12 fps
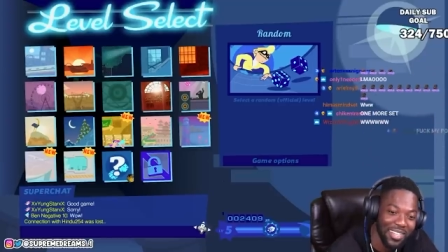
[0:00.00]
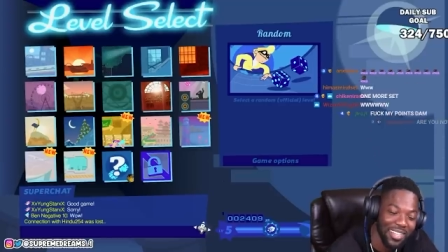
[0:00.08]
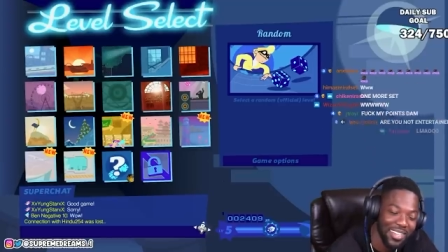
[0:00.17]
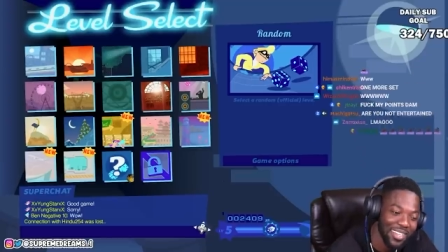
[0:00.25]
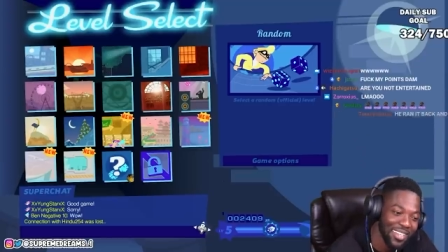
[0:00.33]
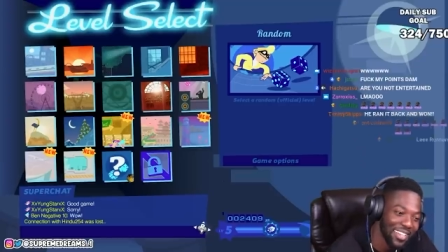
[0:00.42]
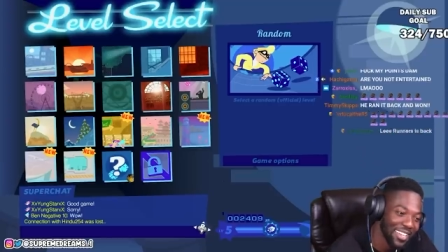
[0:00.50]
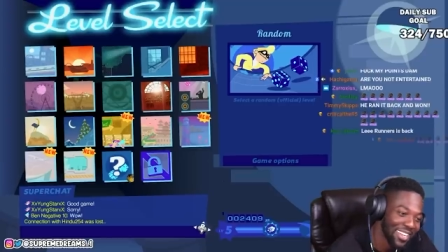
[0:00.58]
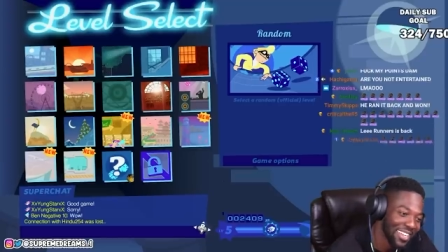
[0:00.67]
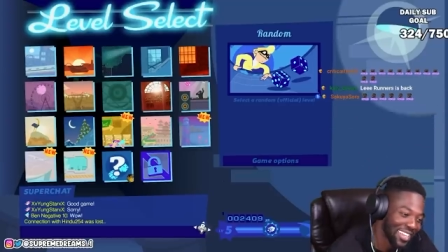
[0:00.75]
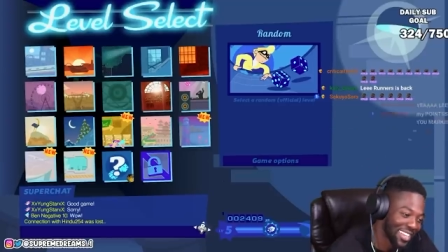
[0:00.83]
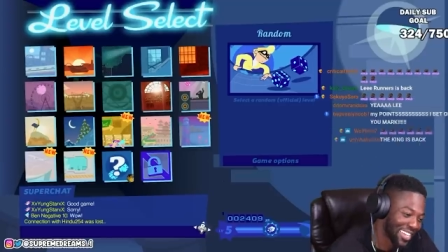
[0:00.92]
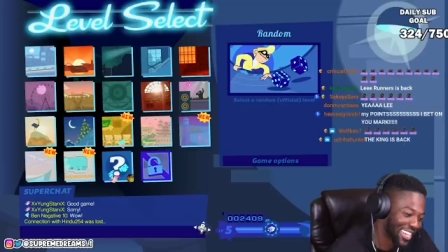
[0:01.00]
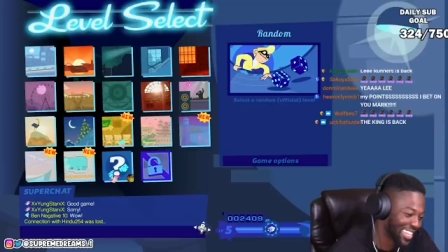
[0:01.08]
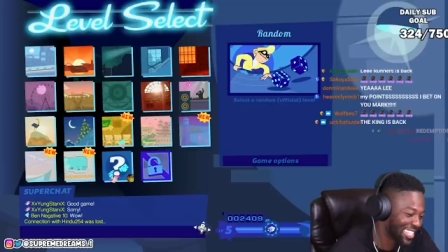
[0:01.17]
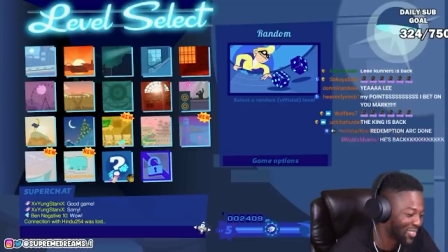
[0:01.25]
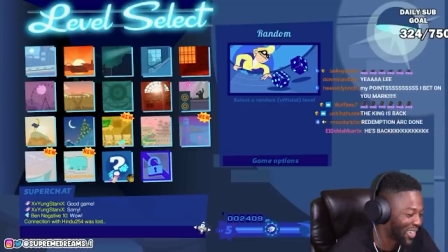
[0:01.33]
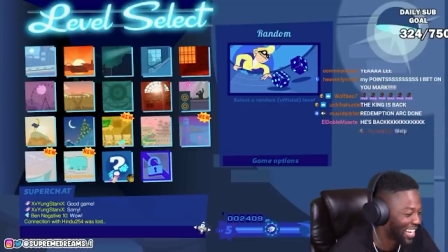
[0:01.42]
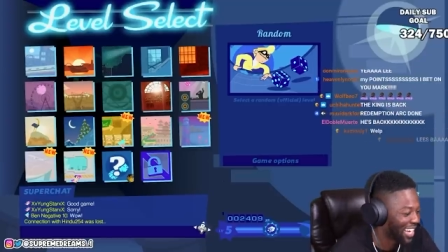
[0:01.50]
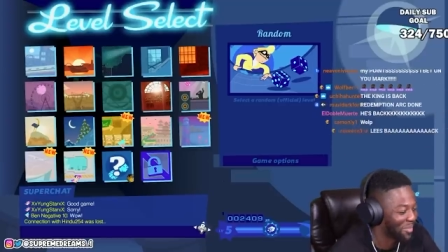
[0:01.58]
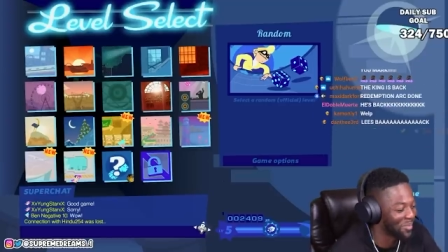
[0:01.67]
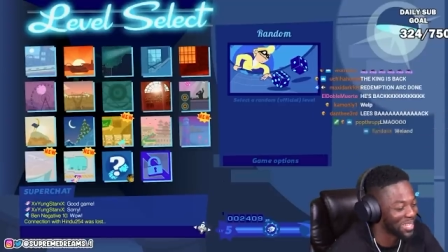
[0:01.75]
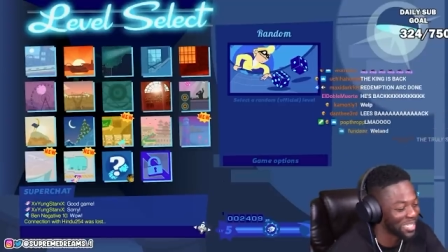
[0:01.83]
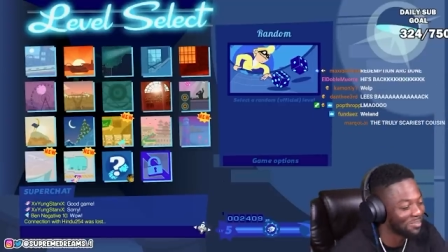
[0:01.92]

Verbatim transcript: he wear that bitch